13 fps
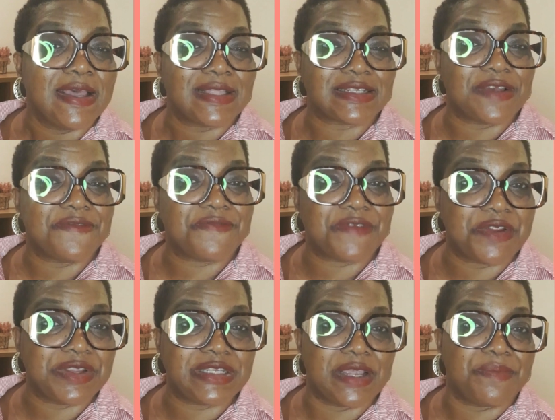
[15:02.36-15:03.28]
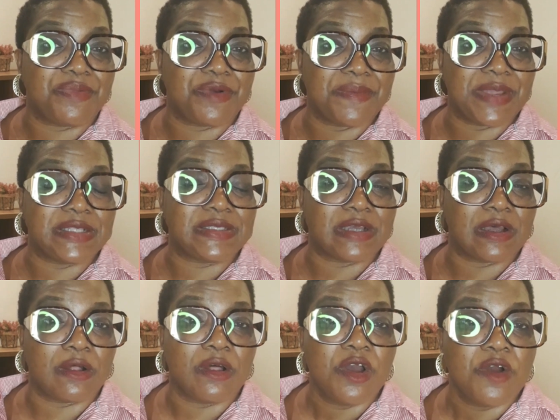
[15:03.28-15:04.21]
that are very
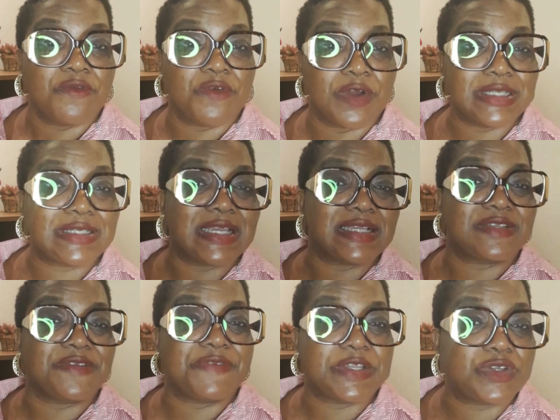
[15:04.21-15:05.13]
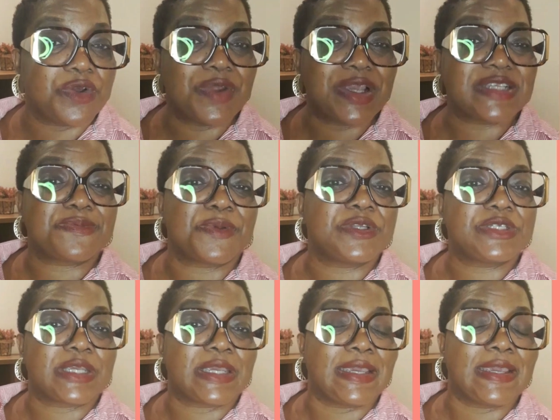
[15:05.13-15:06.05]
temperamental. For instance, the Victoria
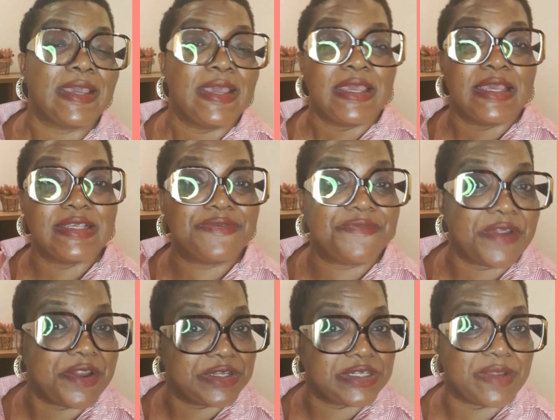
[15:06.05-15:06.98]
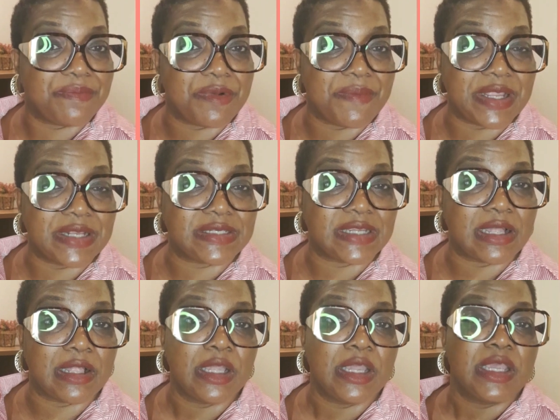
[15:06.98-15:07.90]
sponge cake is very
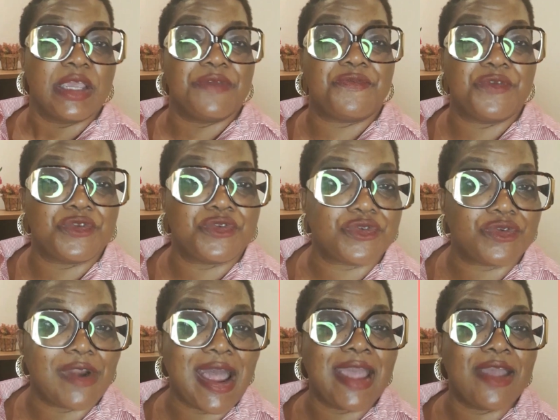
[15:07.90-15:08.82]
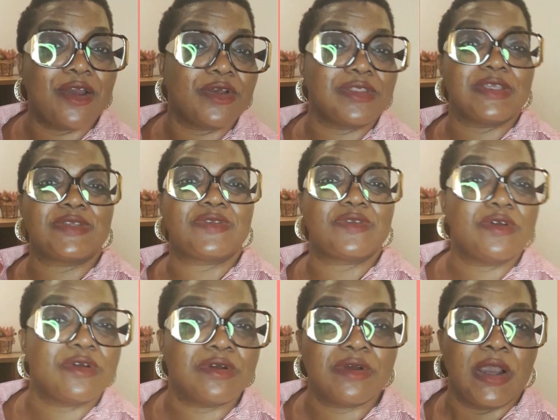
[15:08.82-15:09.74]
temperamental. If you try all this
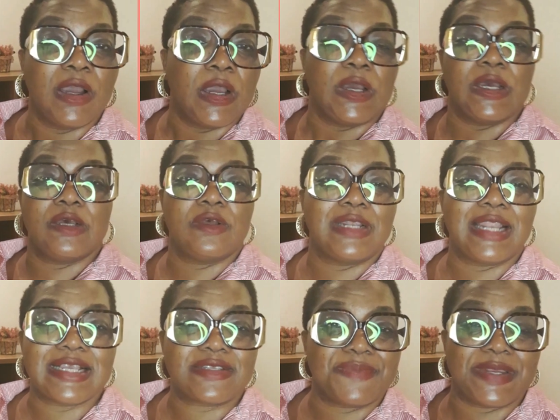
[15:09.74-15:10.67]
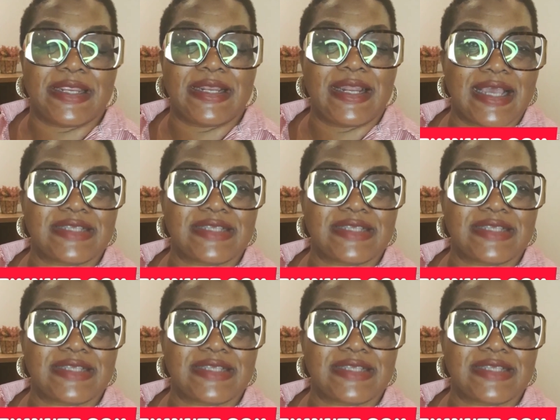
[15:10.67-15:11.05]
last minute